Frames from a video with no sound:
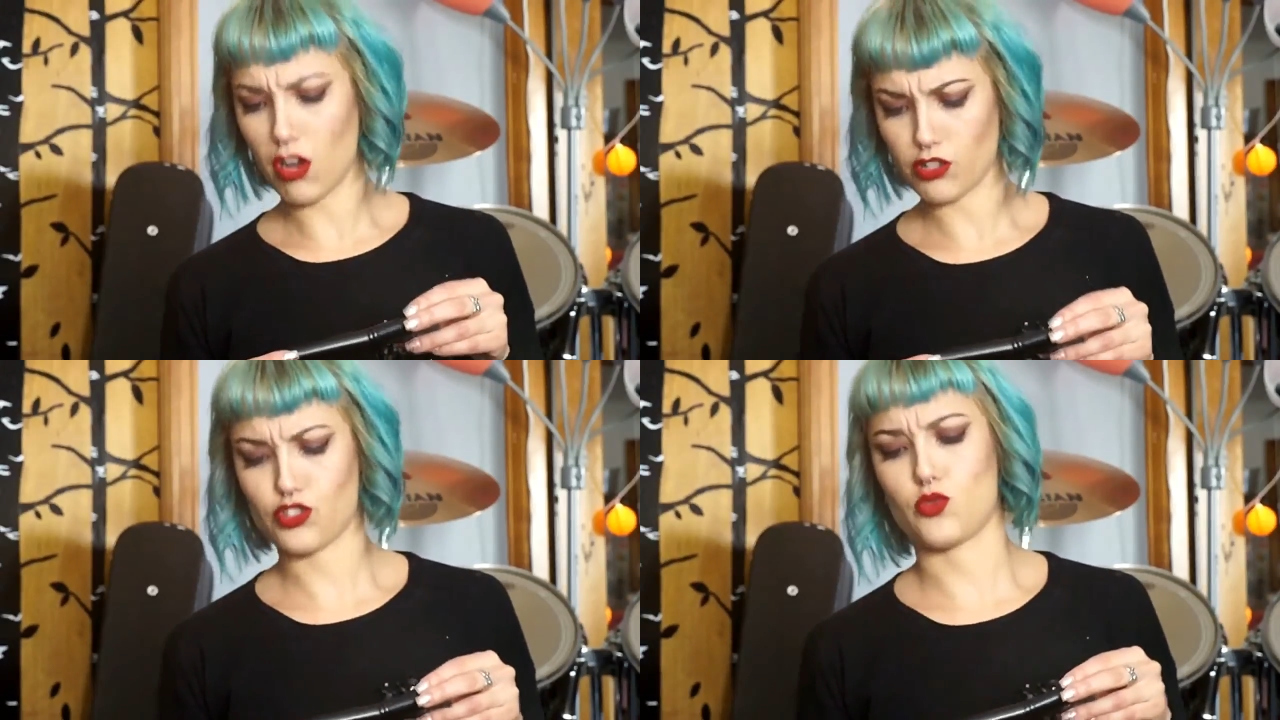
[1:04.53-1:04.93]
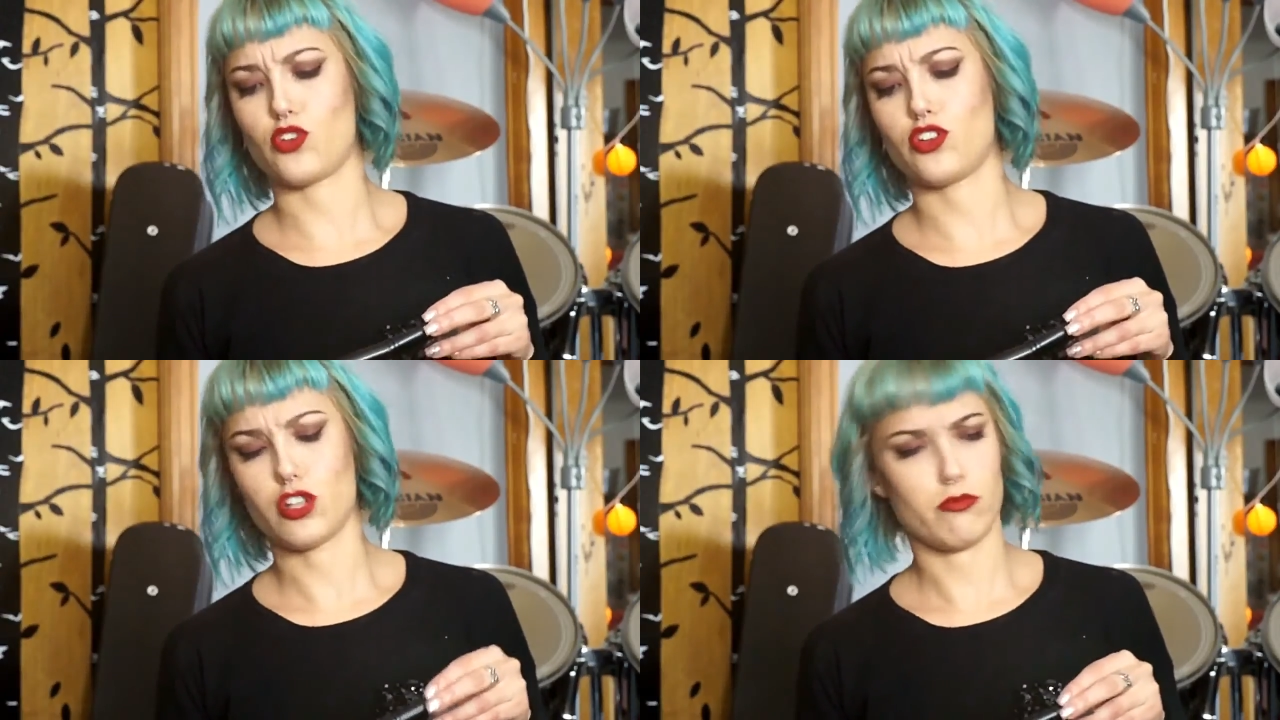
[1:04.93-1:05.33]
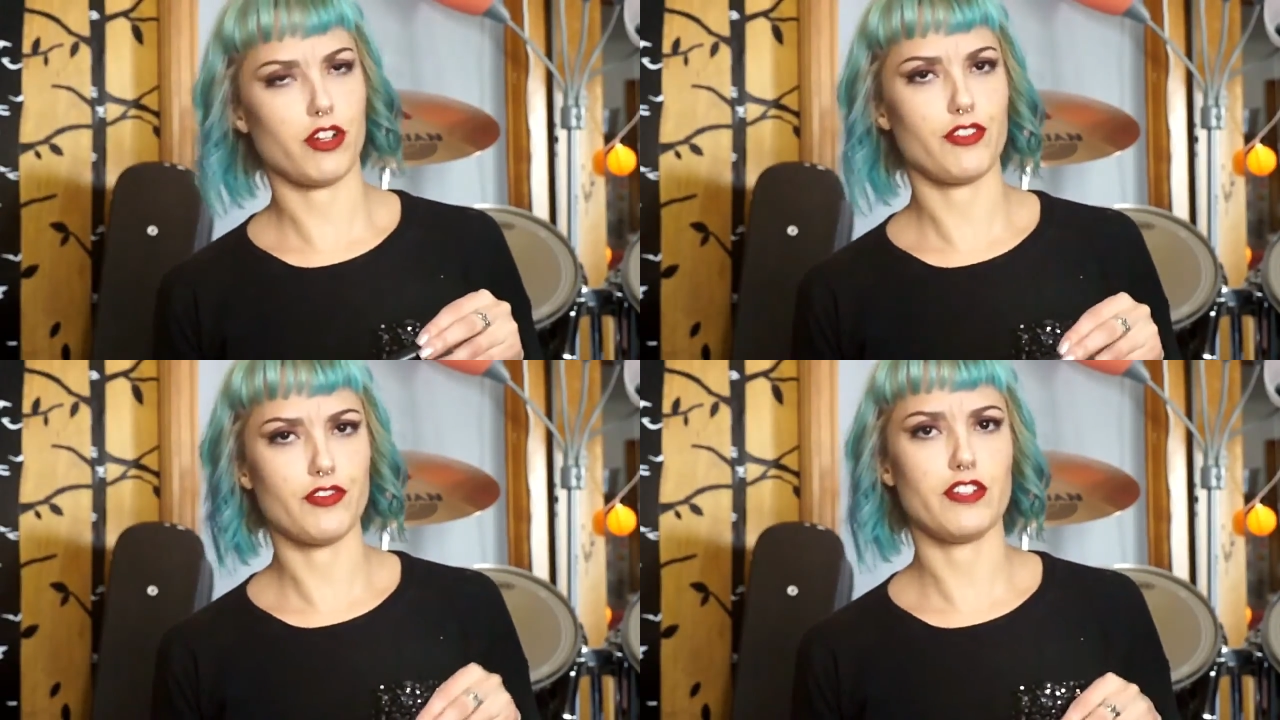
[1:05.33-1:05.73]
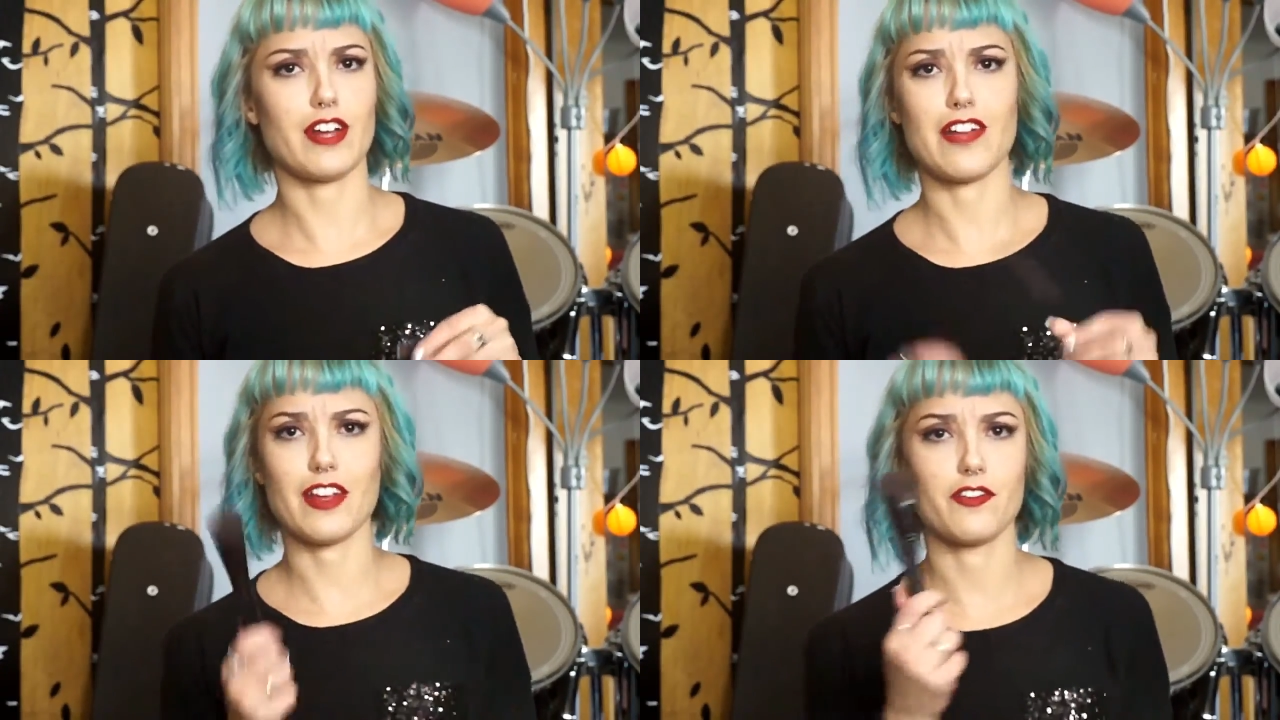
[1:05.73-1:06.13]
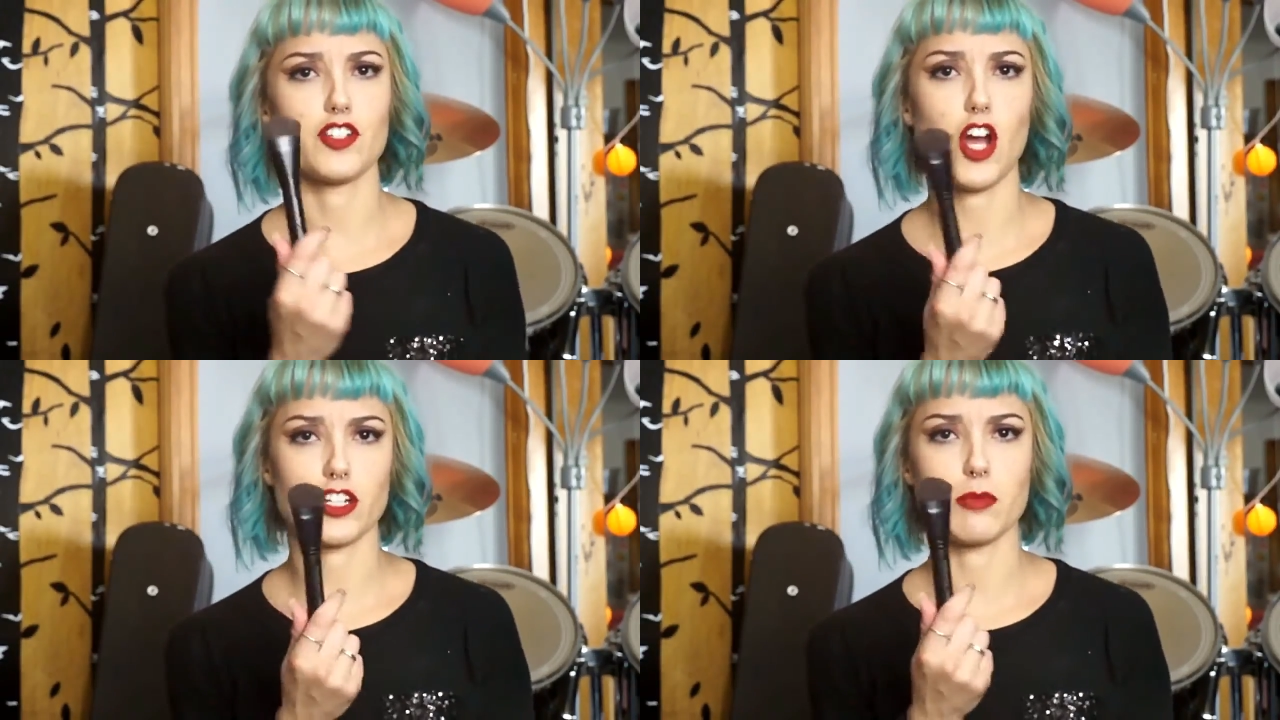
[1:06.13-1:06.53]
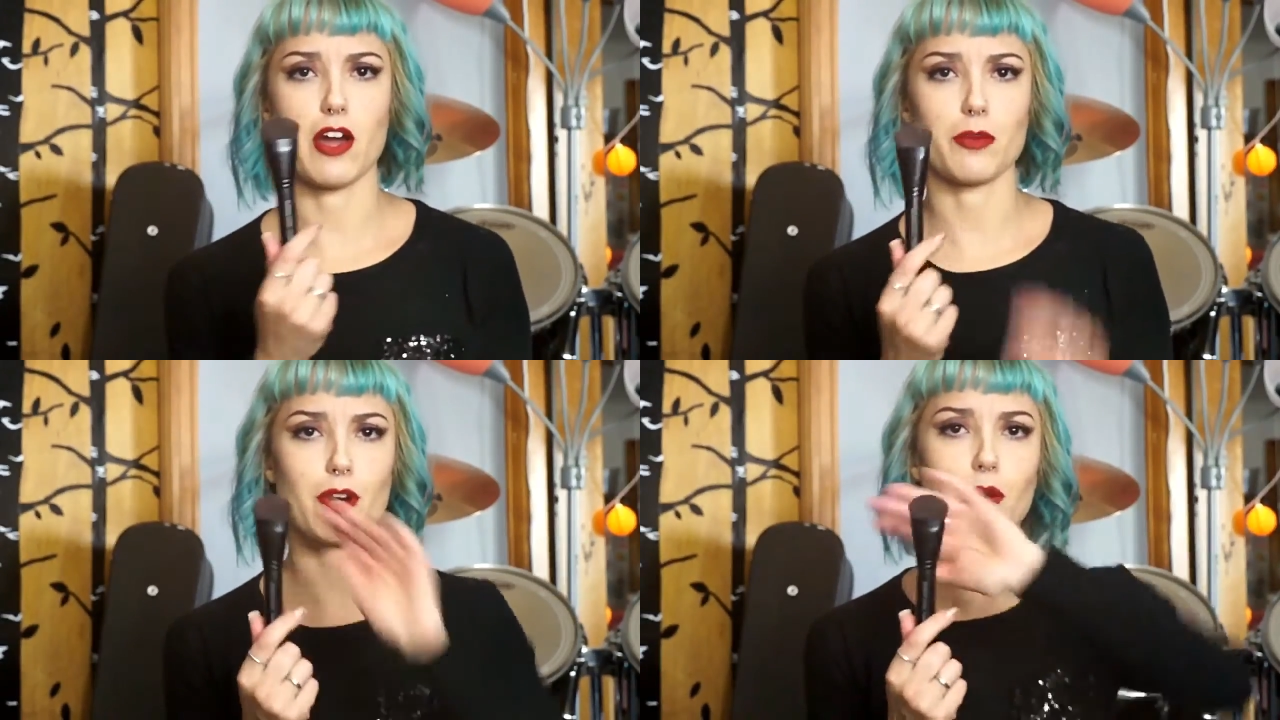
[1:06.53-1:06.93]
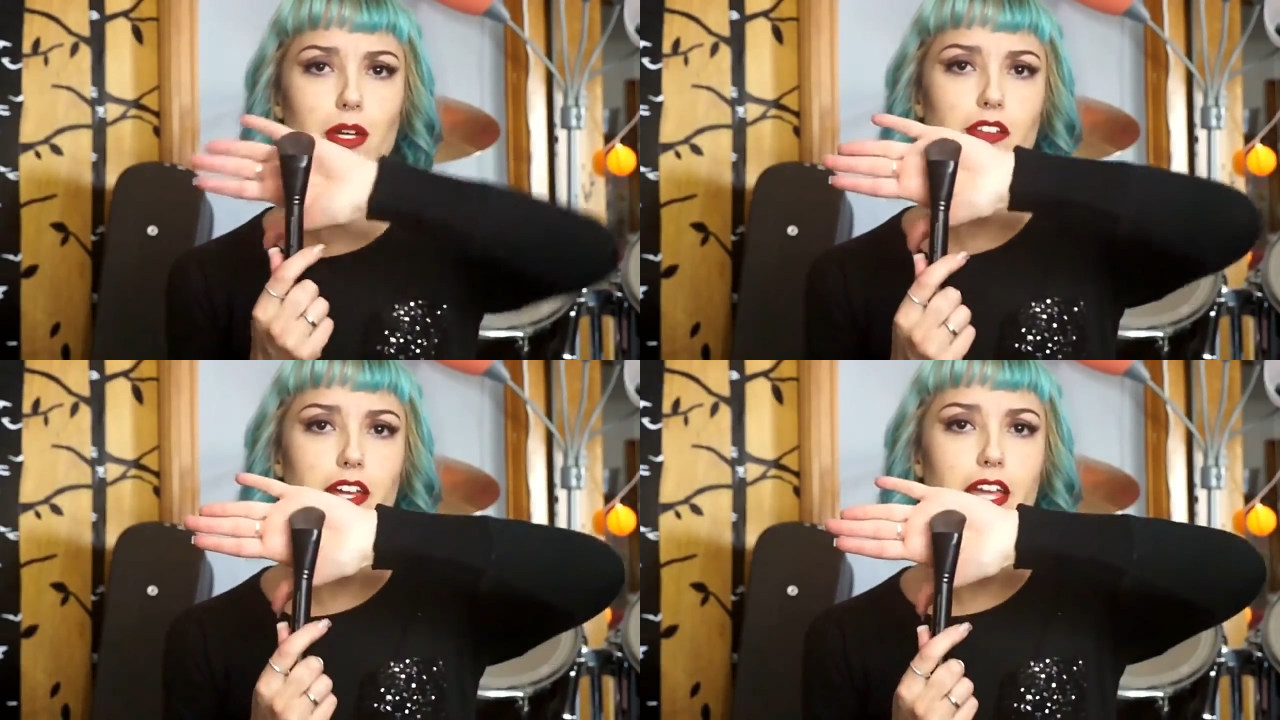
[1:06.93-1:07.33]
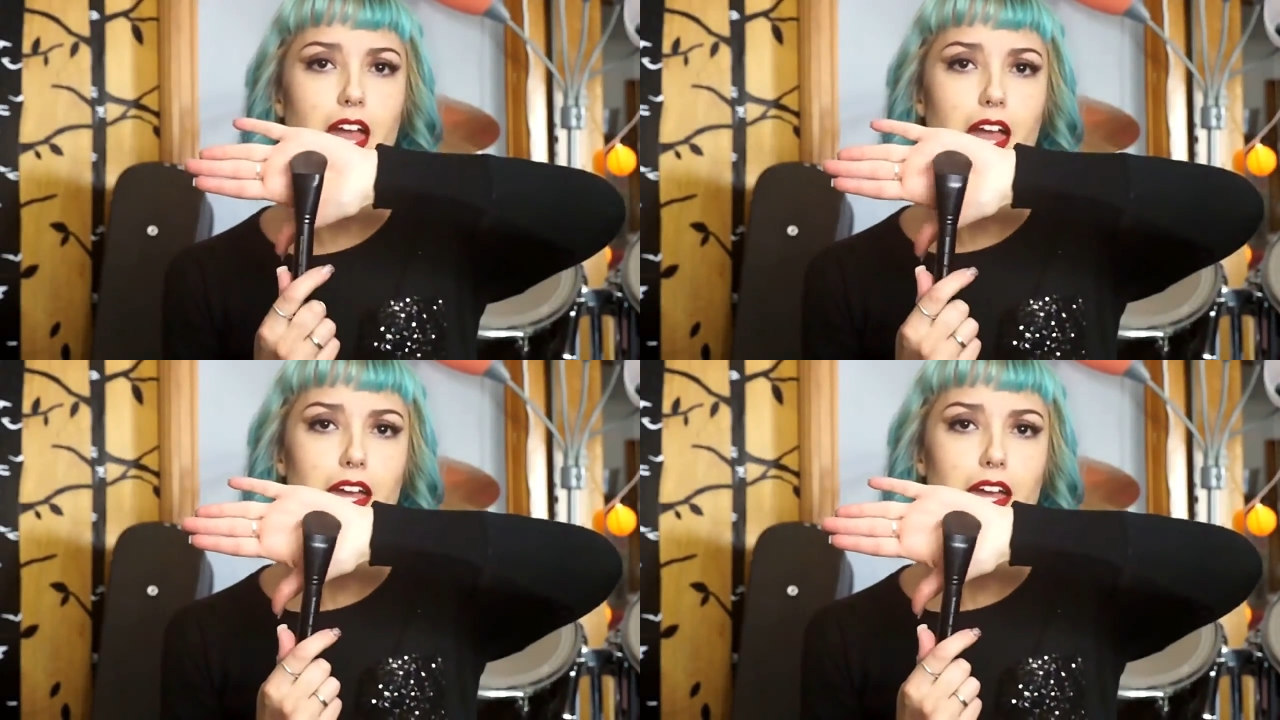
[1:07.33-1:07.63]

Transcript: Contour number 55. I've talked about it probably in like